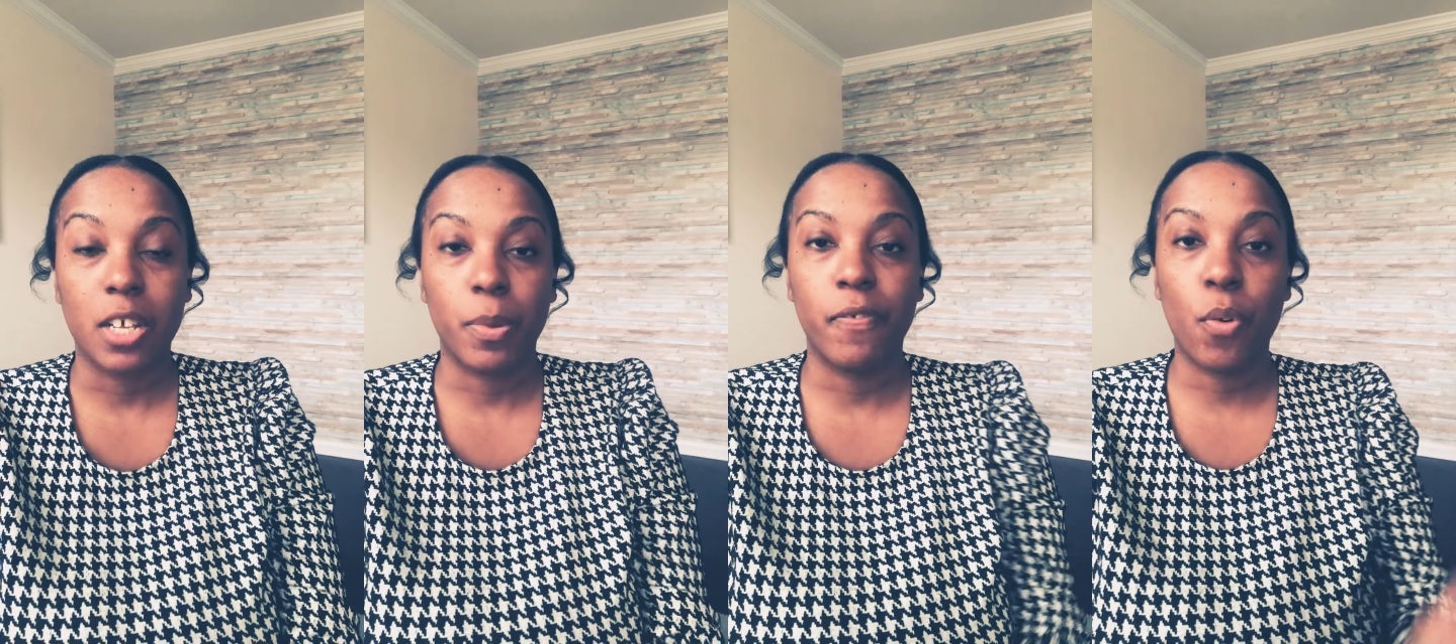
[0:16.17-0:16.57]
So
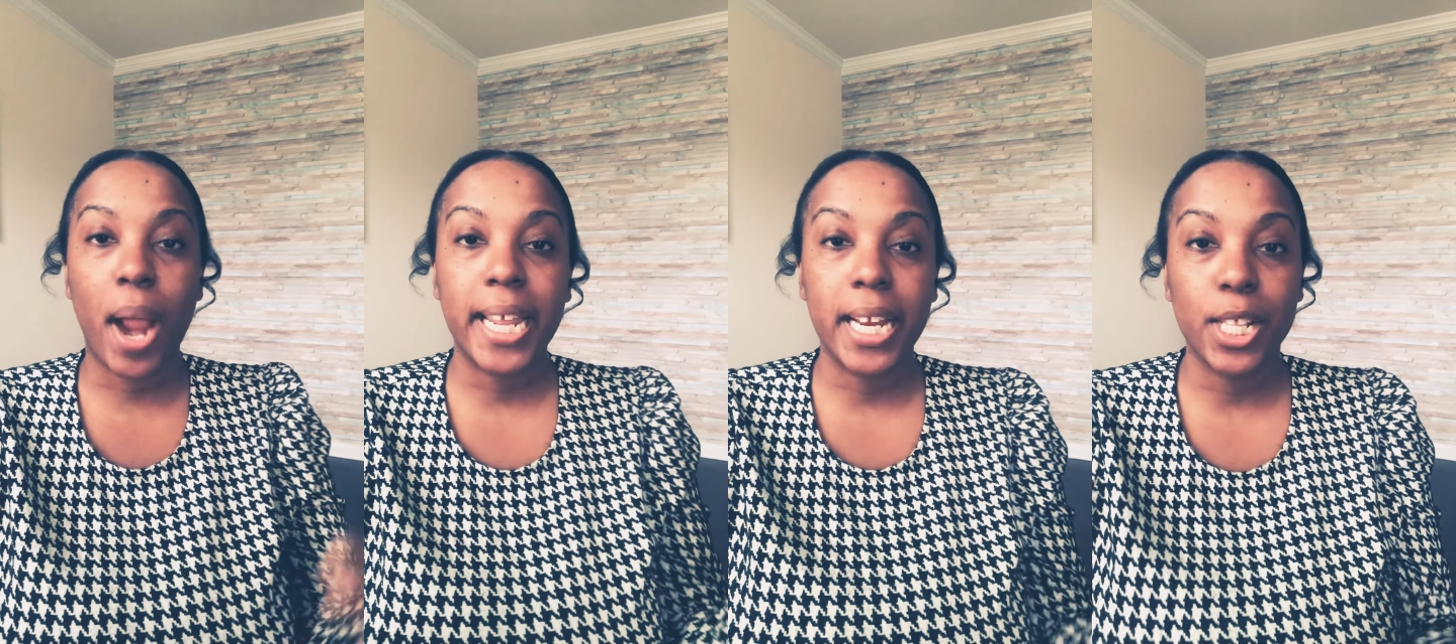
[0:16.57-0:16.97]
before
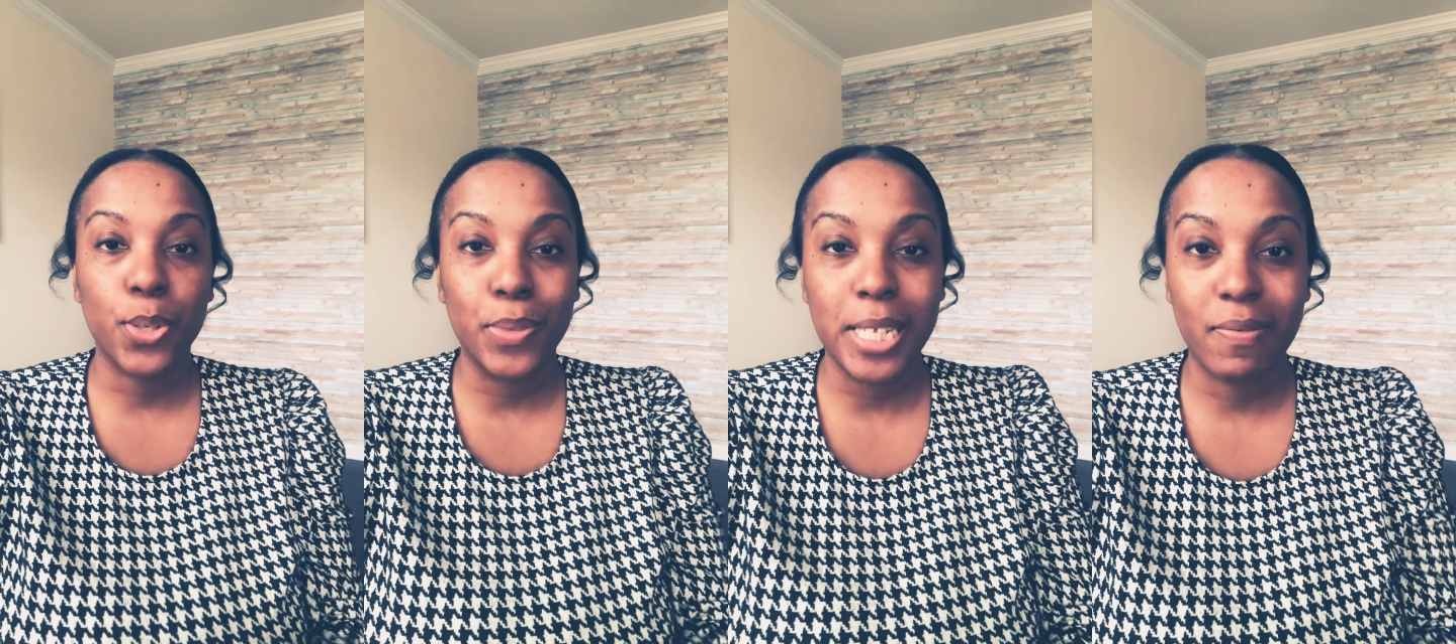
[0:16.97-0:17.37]
I get
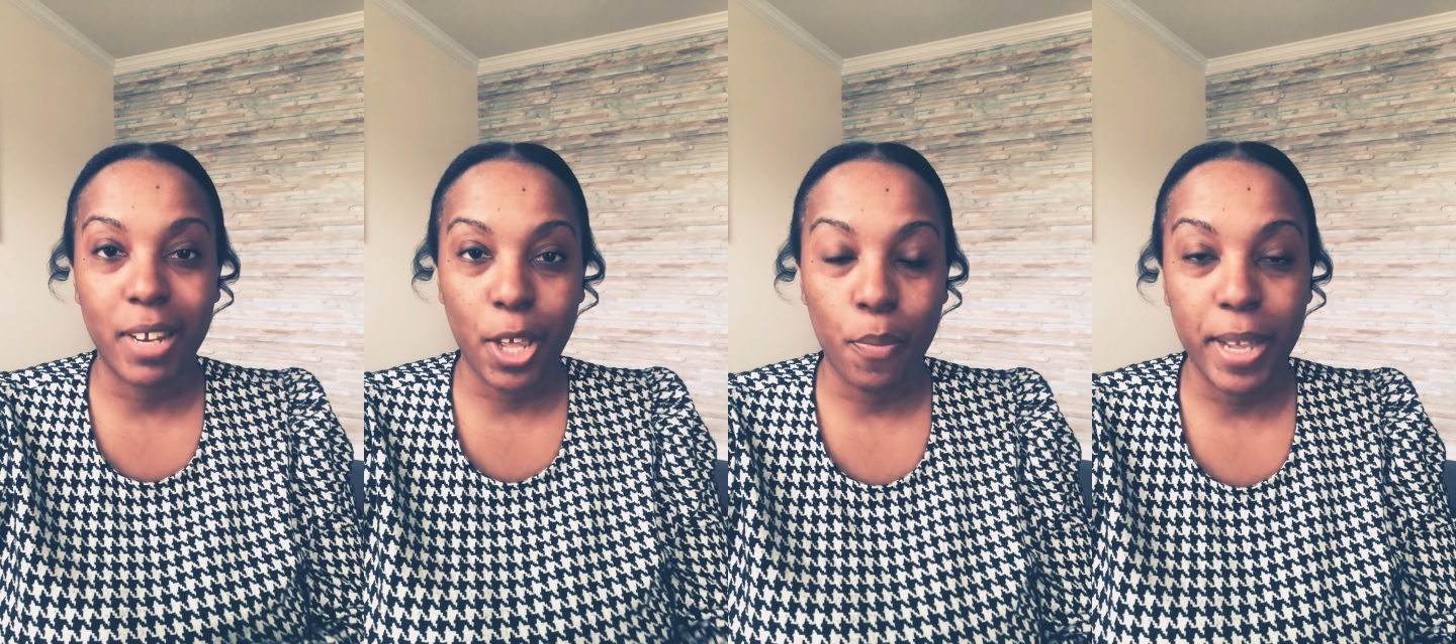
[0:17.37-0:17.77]
into this
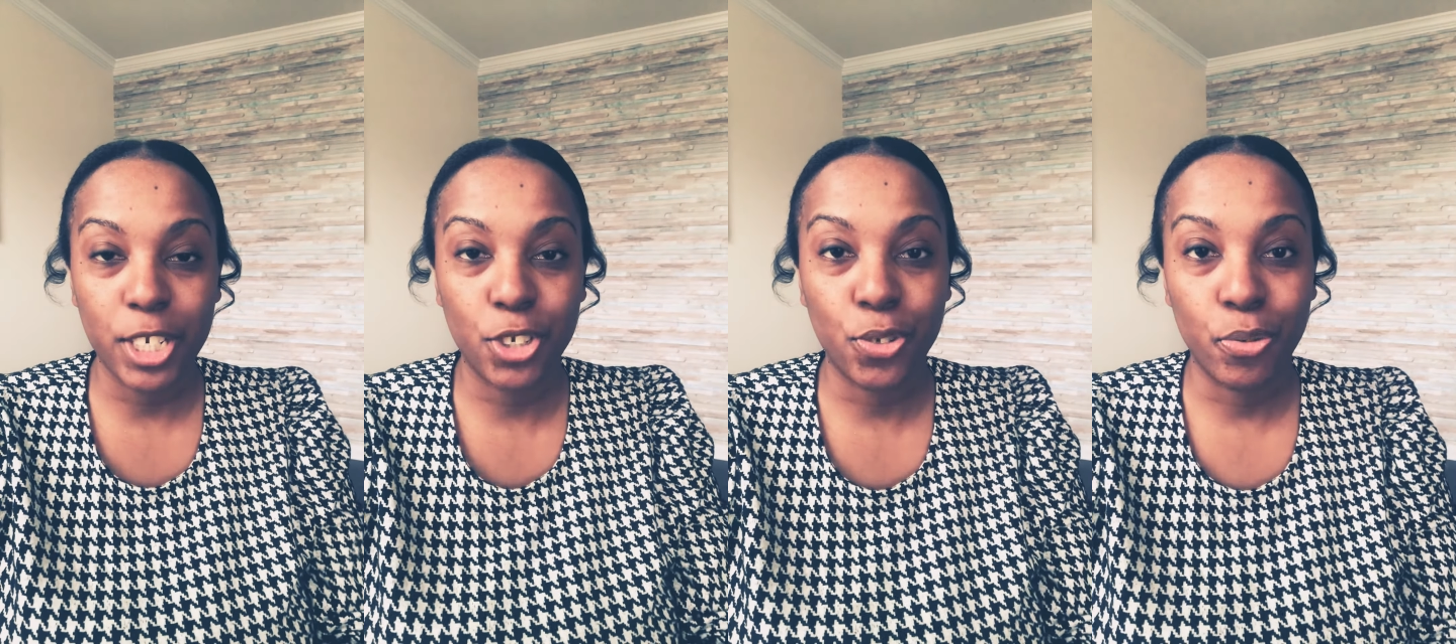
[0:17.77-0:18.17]
video, make
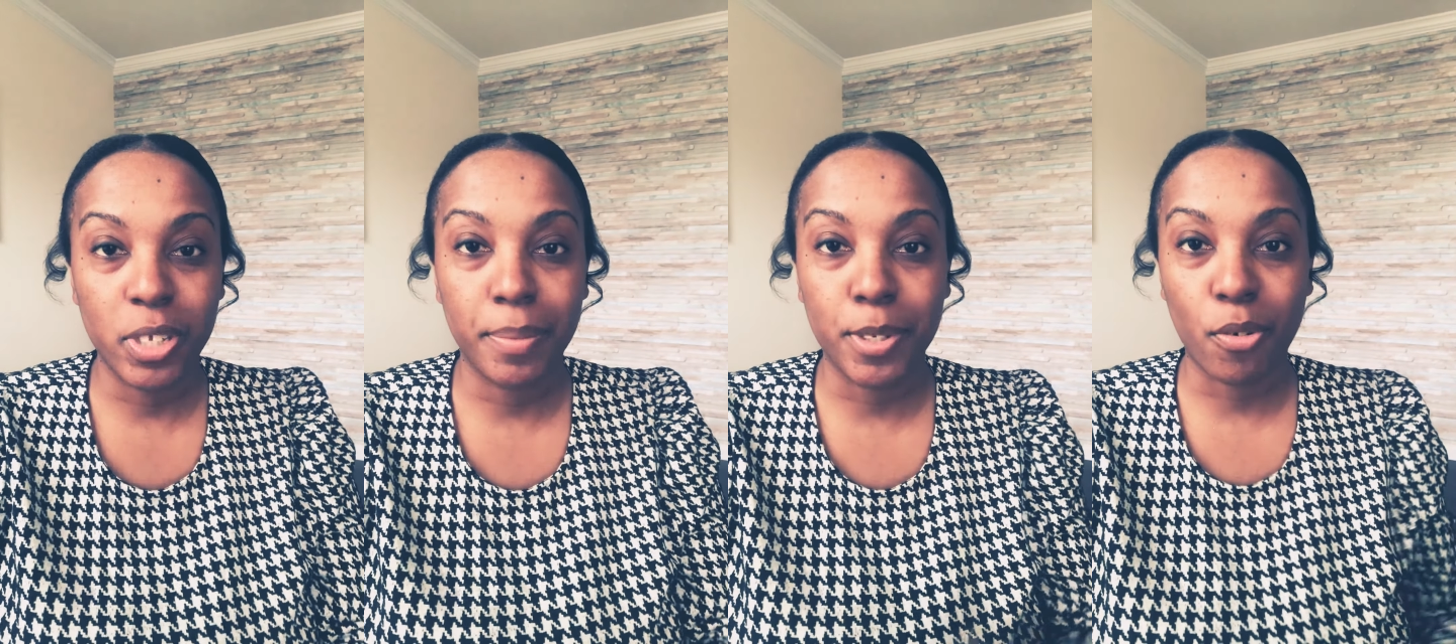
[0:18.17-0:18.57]
sure you
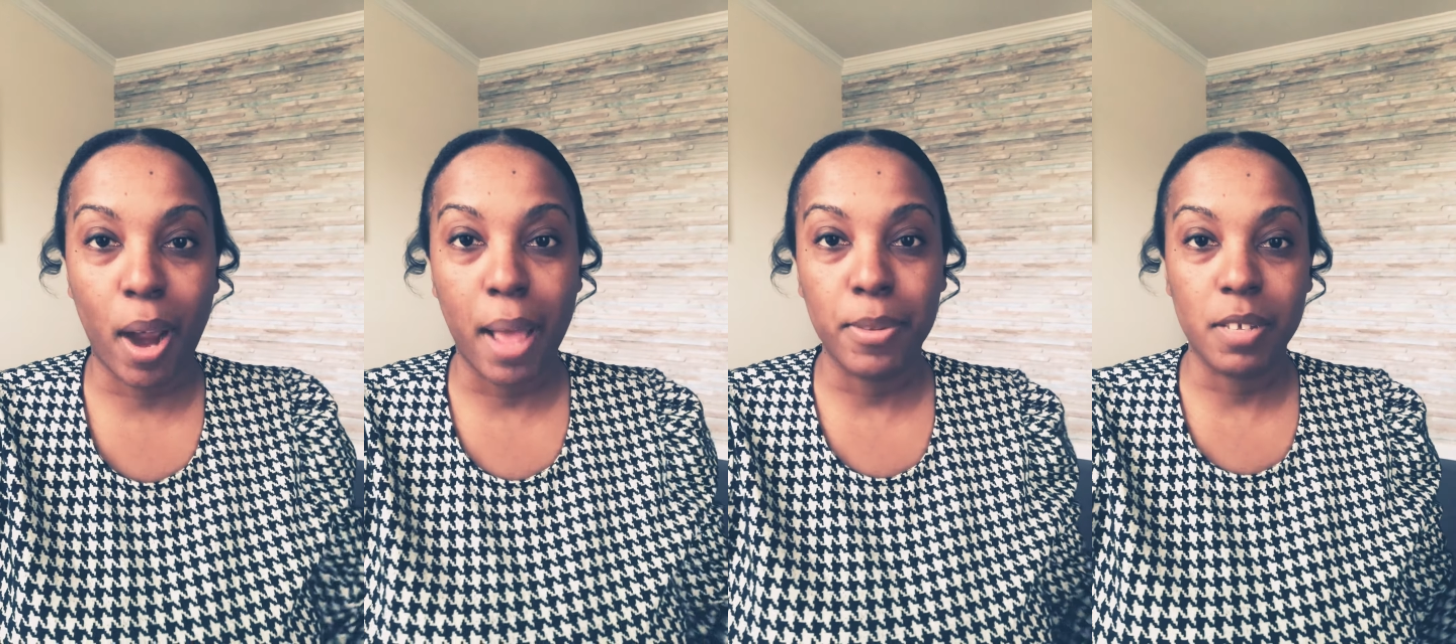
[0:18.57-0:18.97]

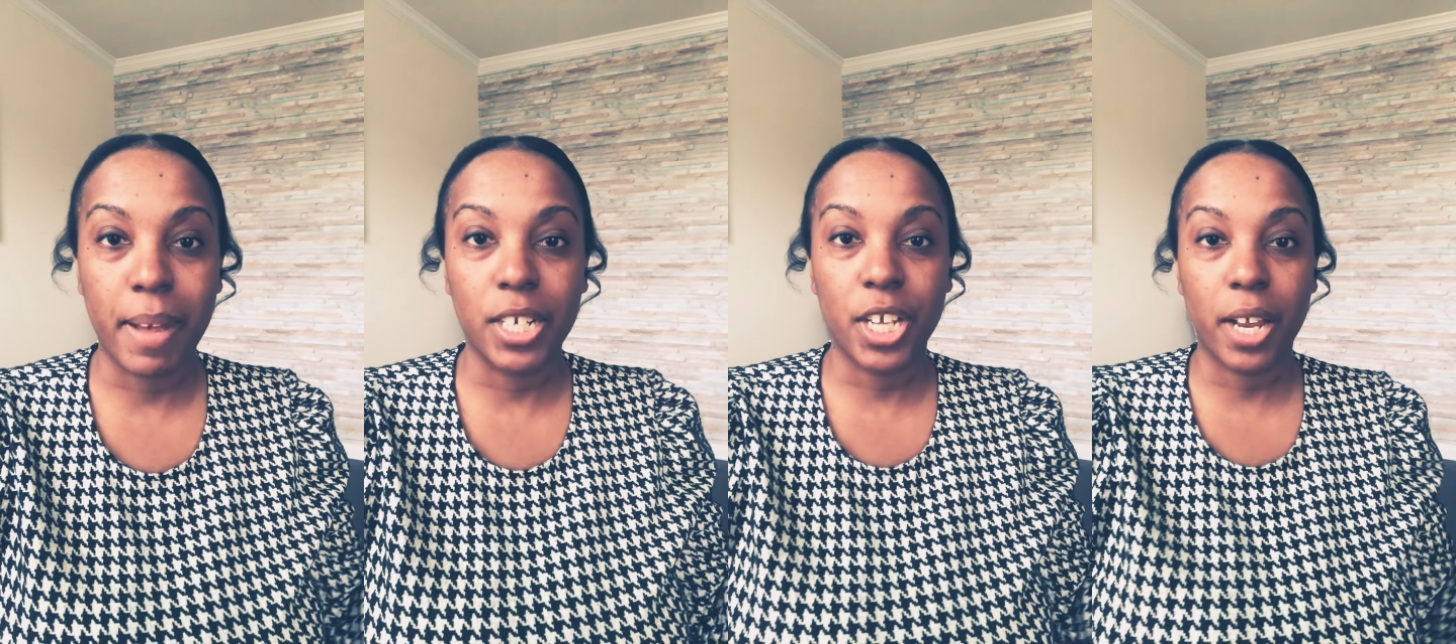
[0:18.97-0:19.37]
subscribe to
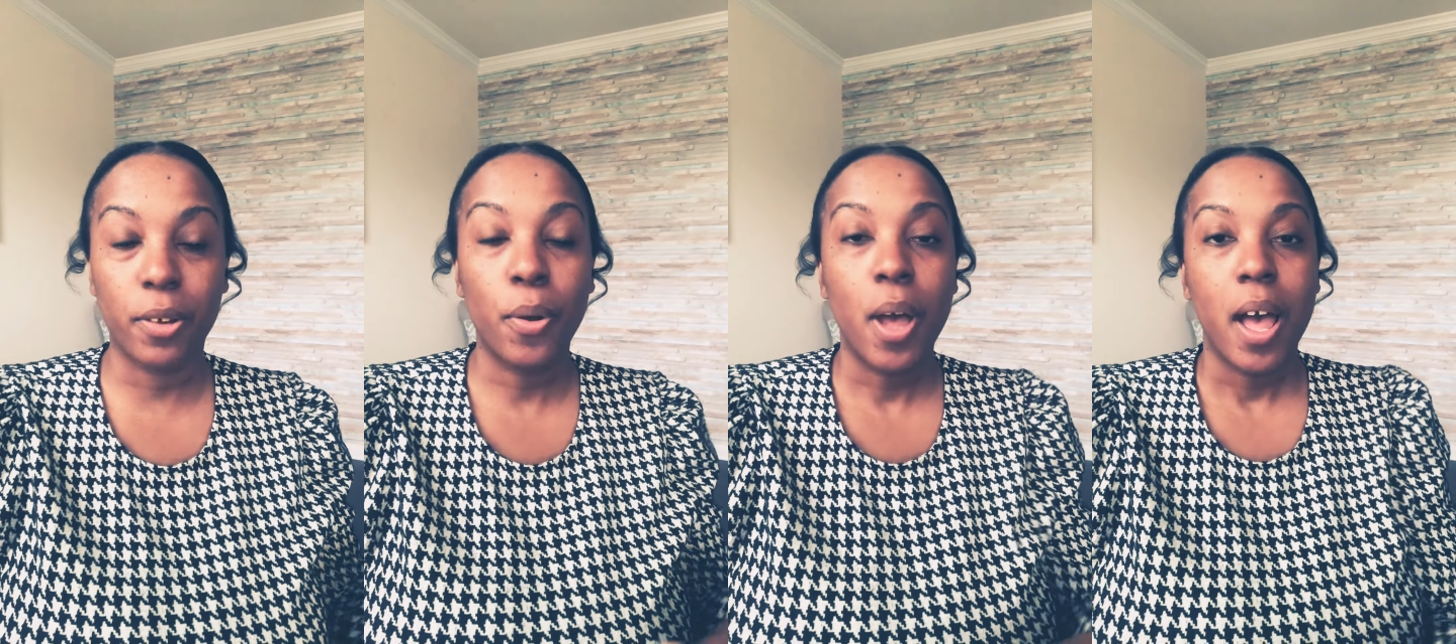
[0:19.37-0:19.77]
my channel,